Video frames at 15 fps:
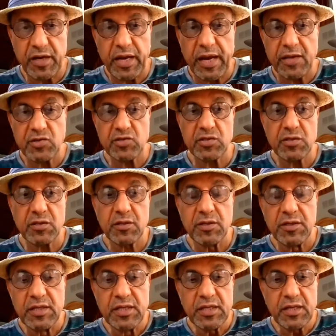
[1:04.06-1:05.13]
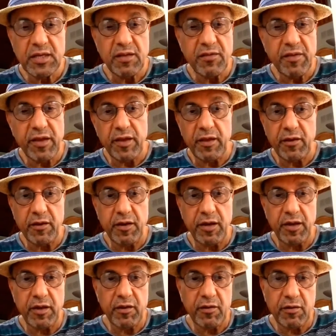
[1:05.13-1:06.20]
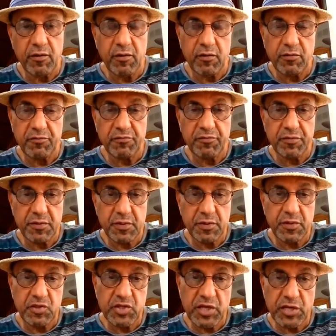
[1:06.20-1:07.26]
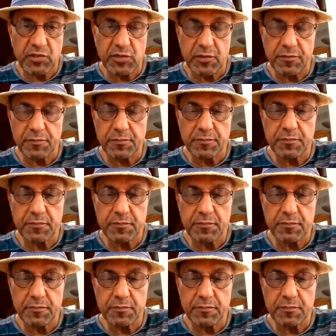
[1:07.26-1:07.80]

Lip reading: reaction in the area of injection.